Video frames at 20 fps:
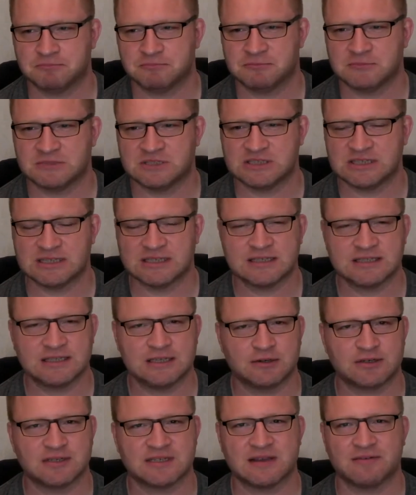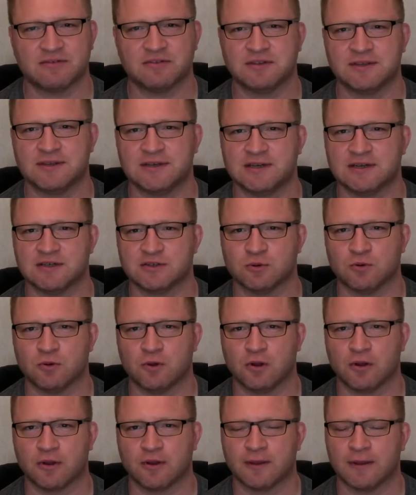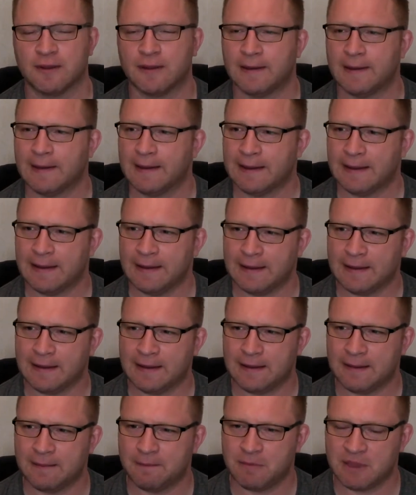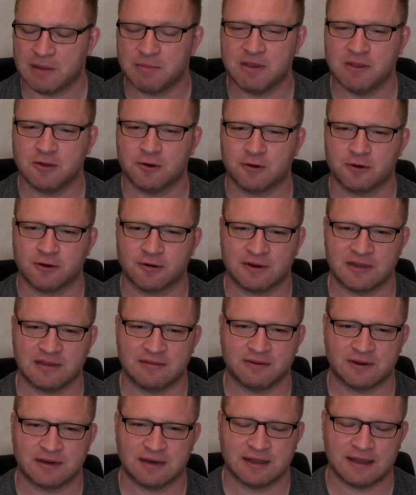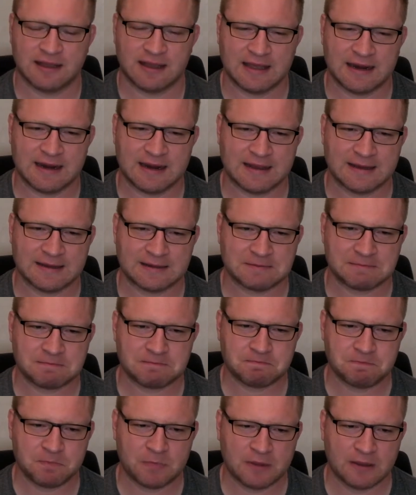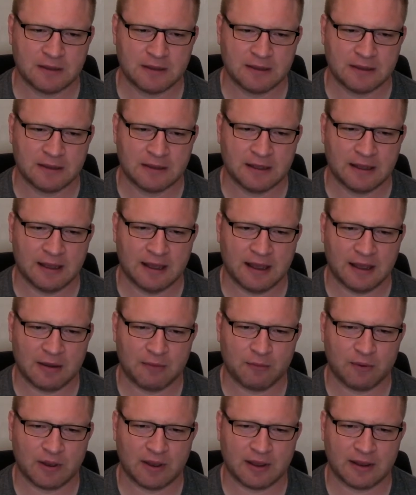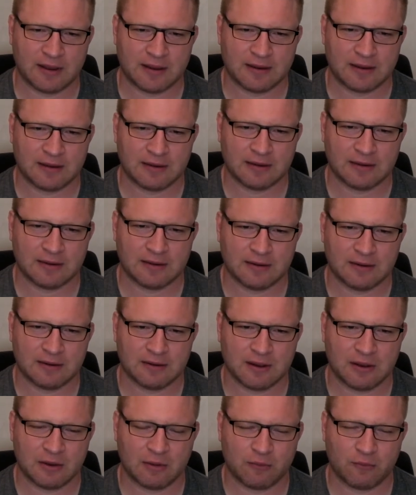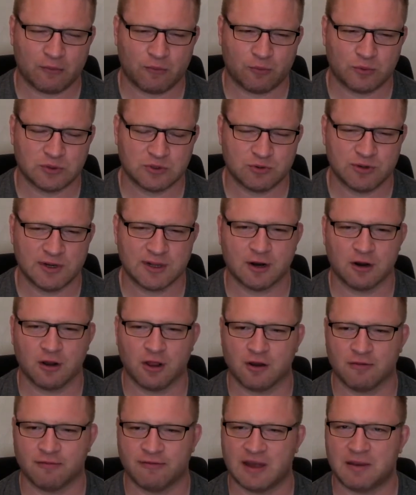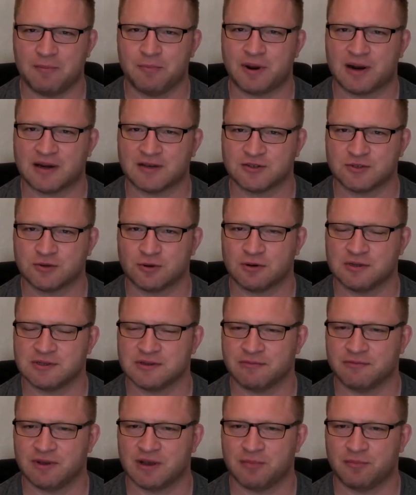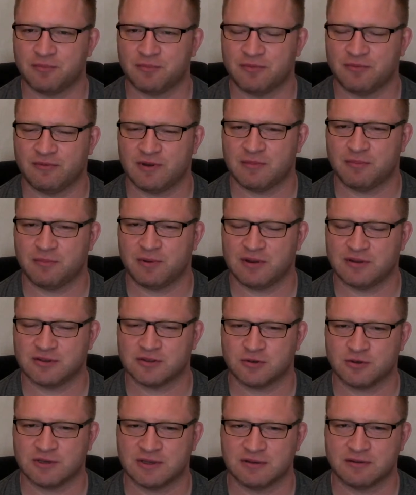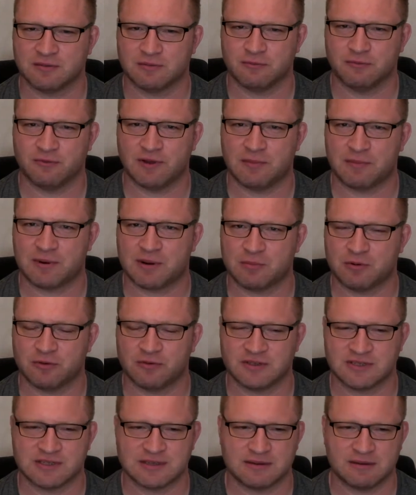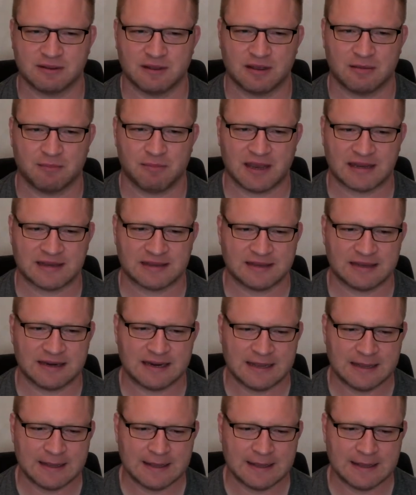16 or 17 years old, maybe younger even, and I was reading a lot of vampire stories and seeing vampire movies back then,